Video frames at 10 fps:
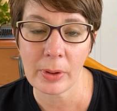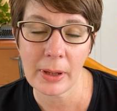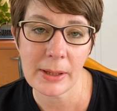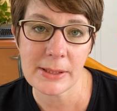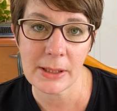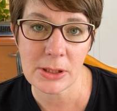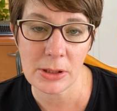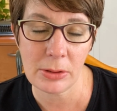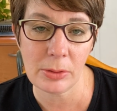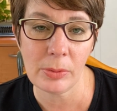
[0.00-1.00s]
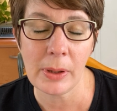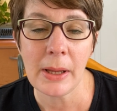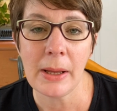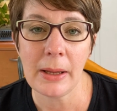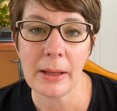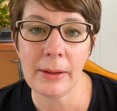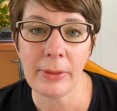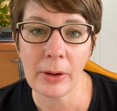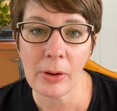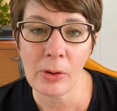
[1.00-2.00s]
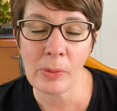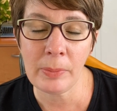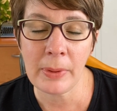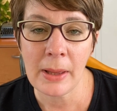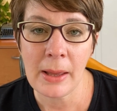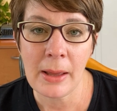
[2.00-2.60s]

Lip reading: or contact to you in their home.